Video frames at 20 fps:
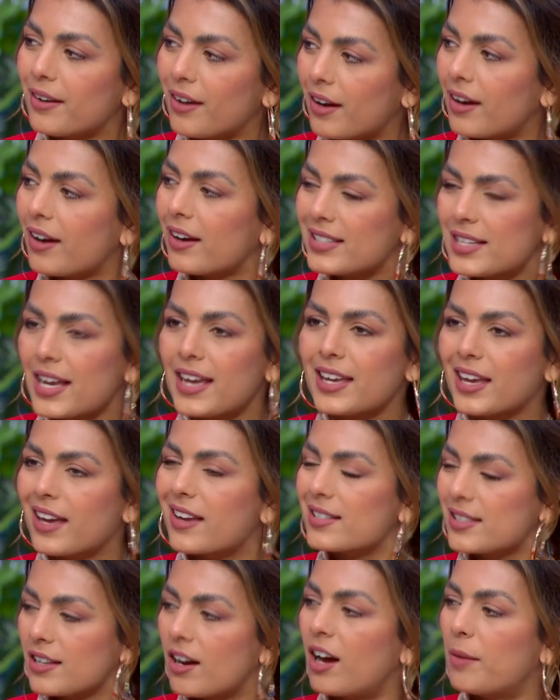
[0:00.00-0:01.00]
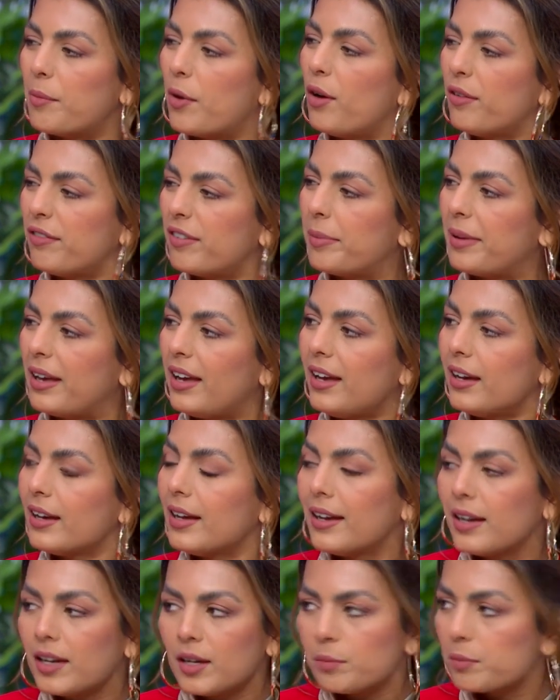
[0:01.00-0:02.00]
I take it as time off a bit,
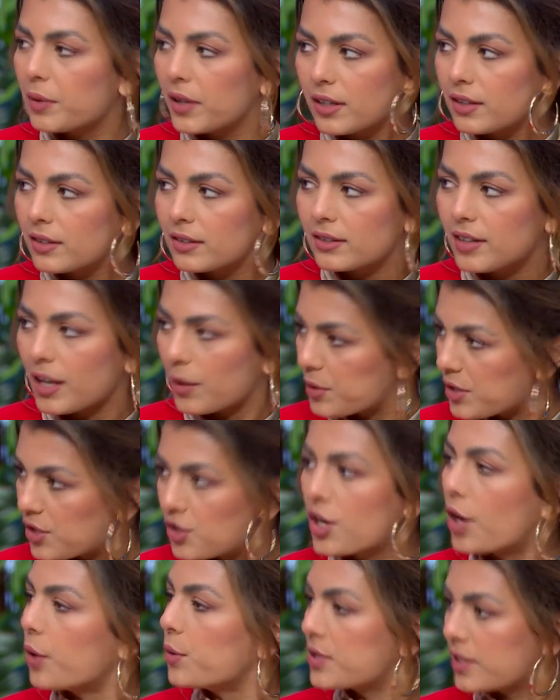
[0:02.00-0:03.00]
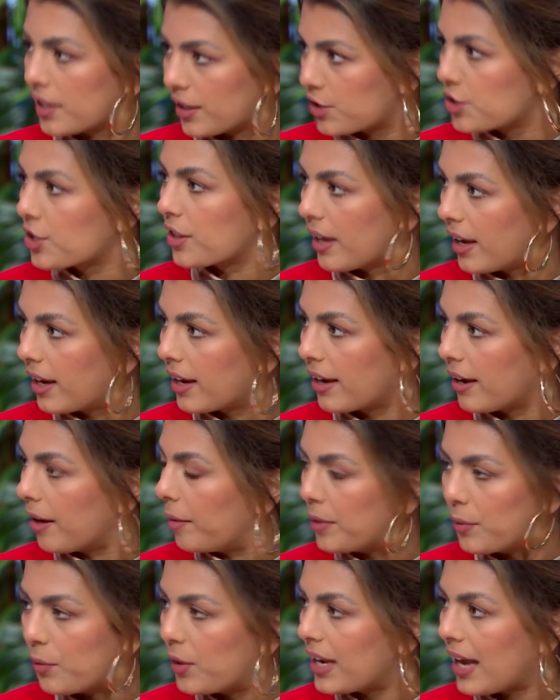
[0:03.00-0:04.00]
but there was no such thing. I
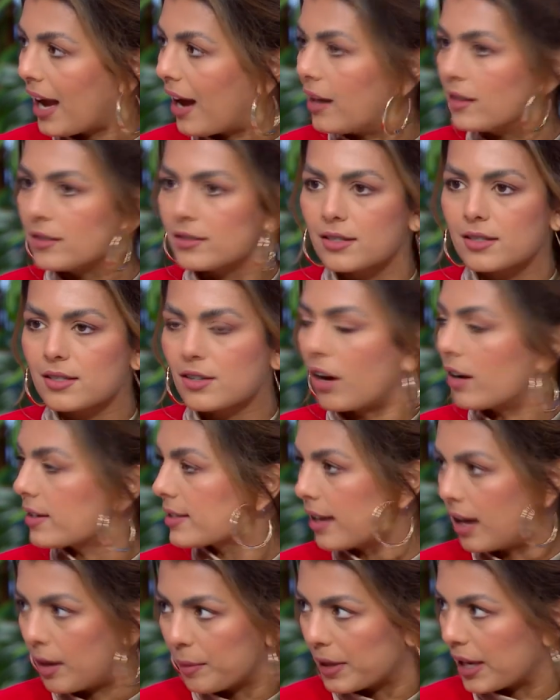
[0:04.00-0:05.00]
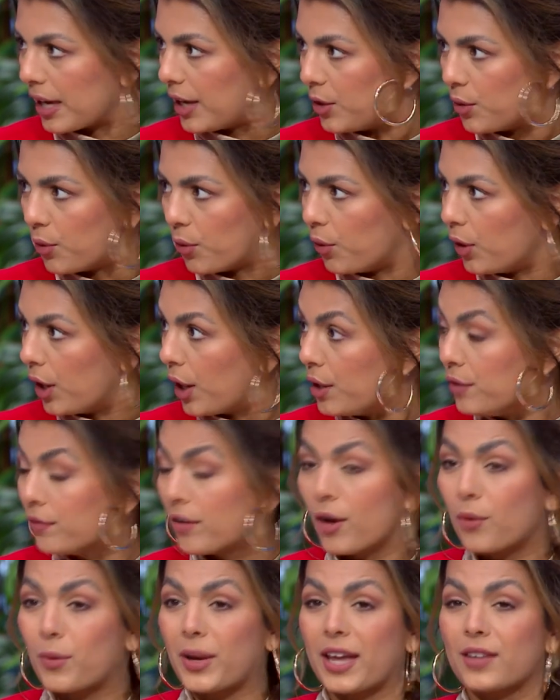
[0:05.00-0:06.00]
mean, We had stars coming in all
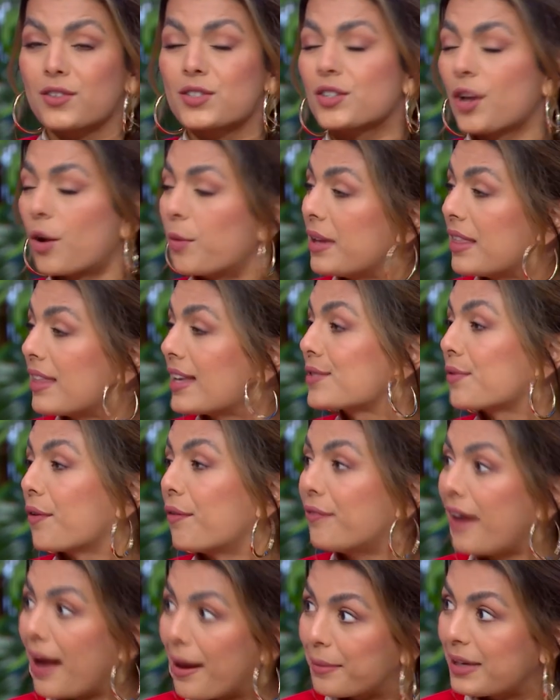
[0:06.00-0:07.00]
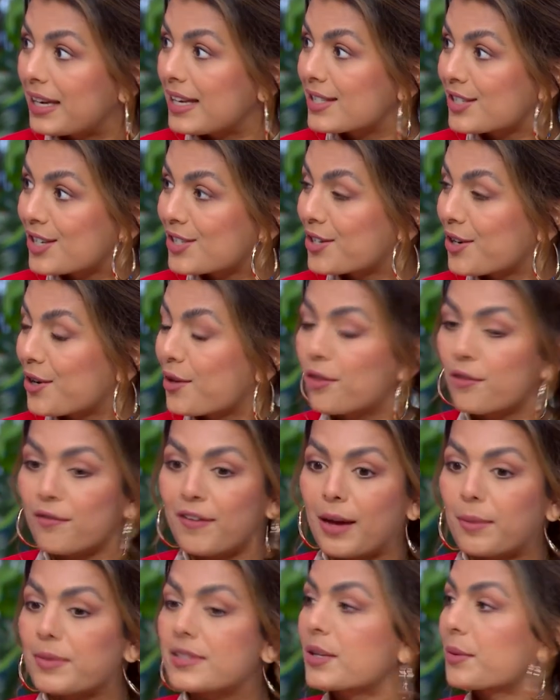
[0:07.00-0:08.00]
over. We had so many things for families to do, the
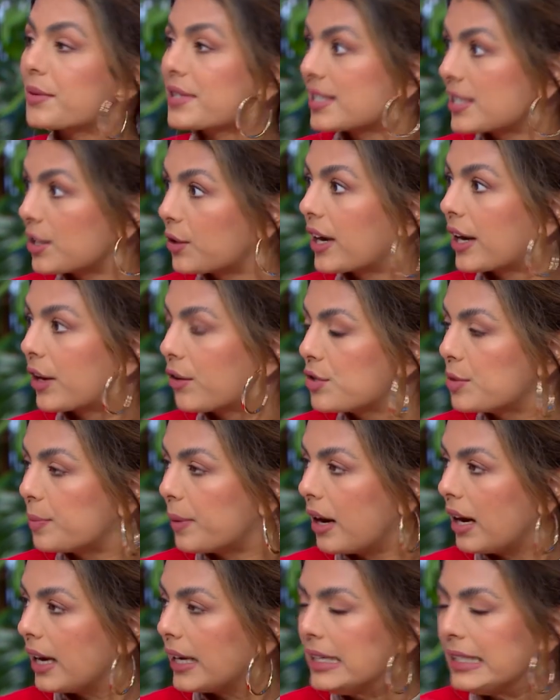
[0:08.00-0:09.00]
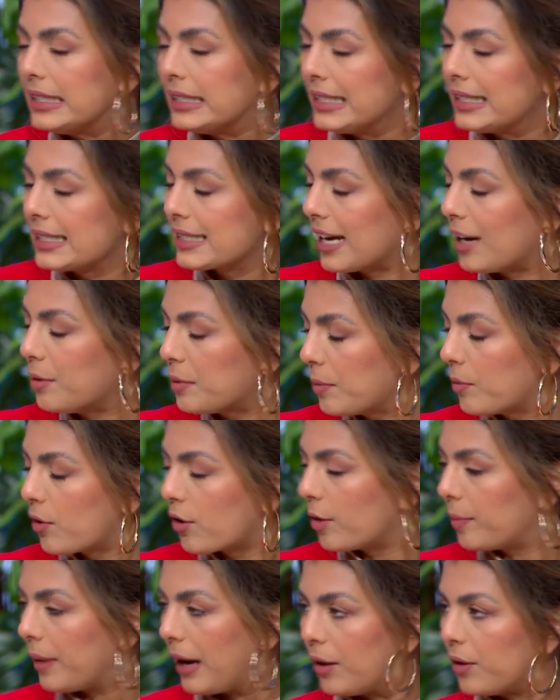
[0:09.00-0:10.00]
families that were still here in Dubai. Tell me
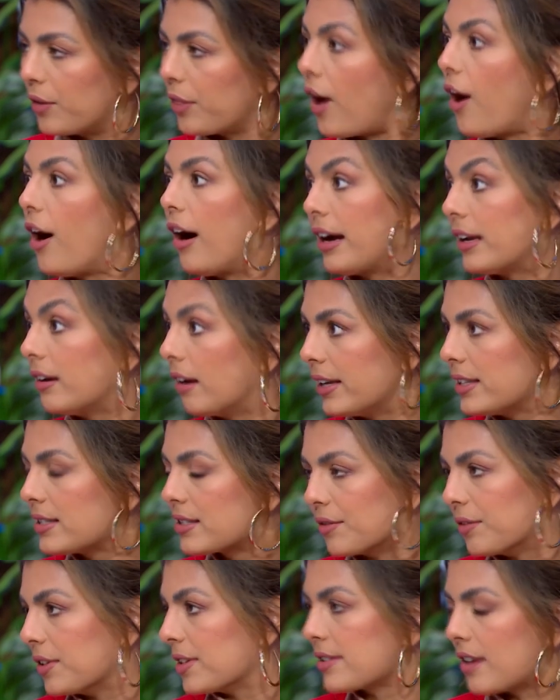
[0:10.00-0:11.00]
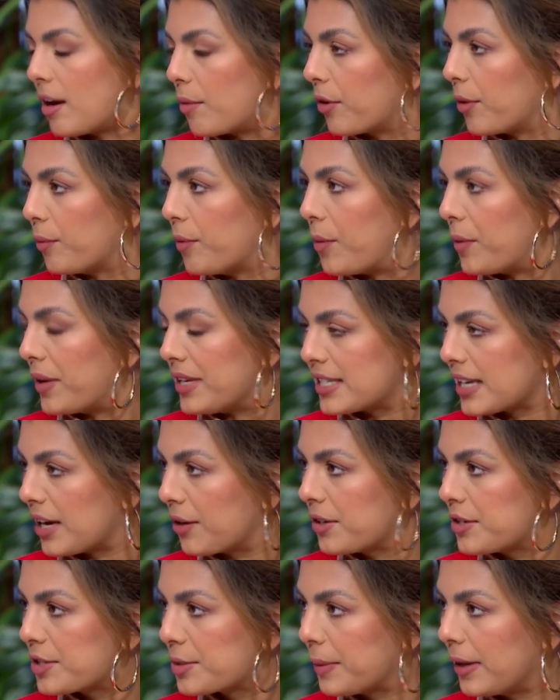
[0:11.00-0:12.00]
more about the highlights of the summer and what went
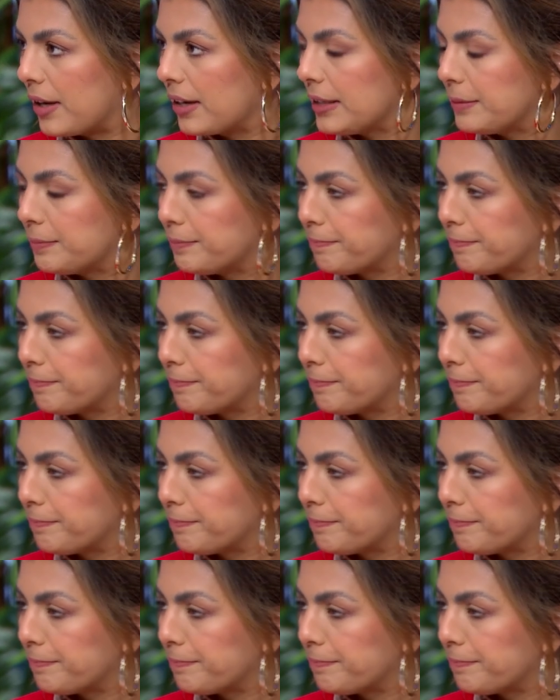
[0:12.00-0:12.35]
down in Dubai.